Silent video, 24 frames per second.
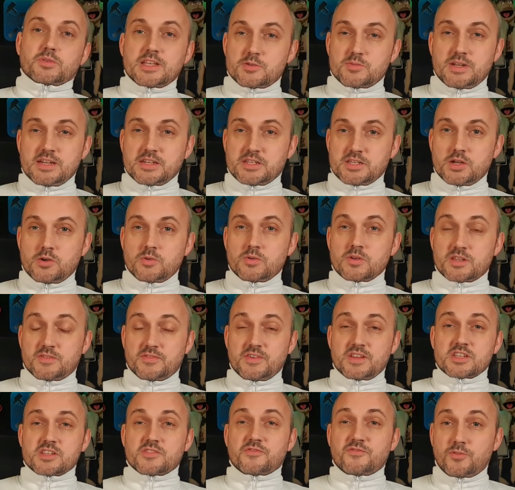That's what they do.
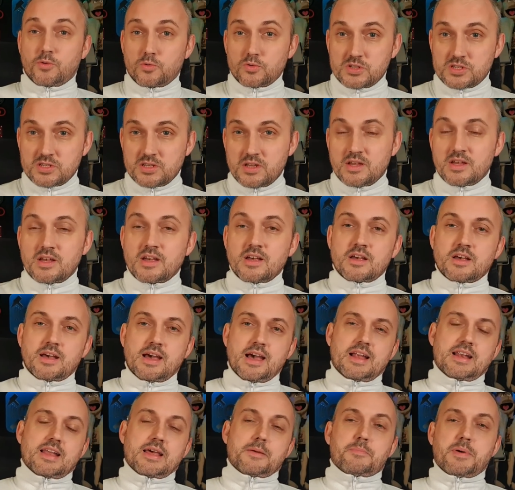Defenders force
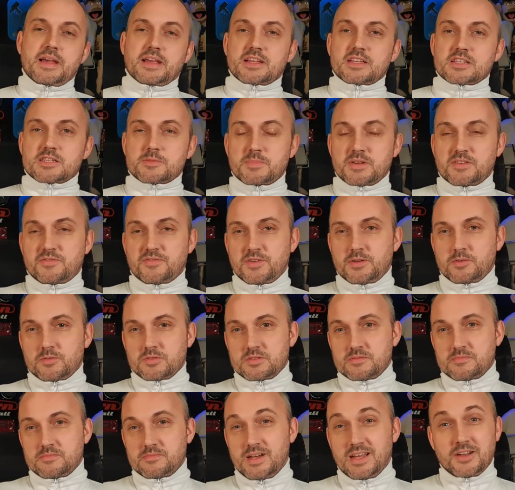Haller back into midfield.
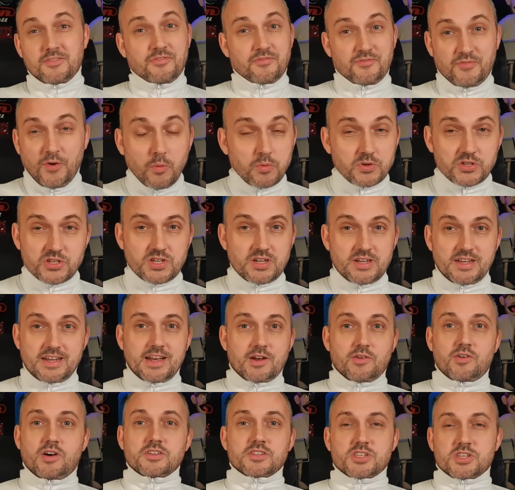And unfortunately,
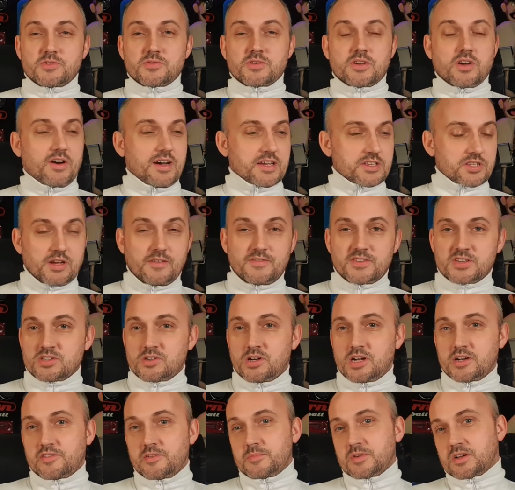there aren't two guys either
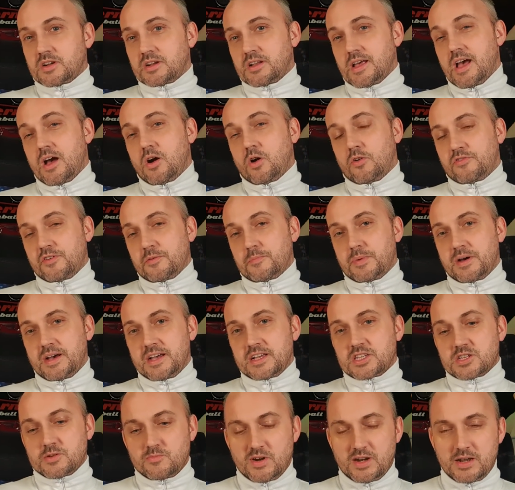side of him who are going to offer
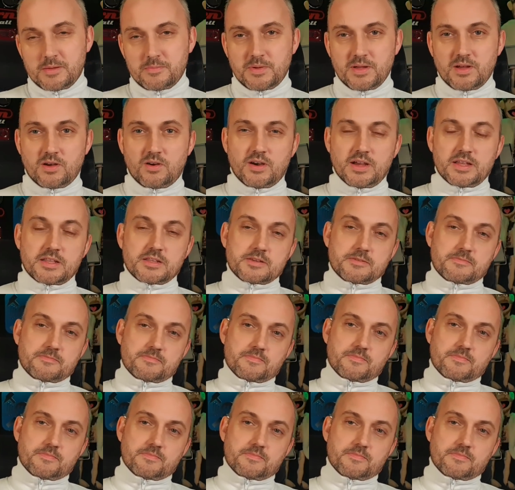pace and run in behind.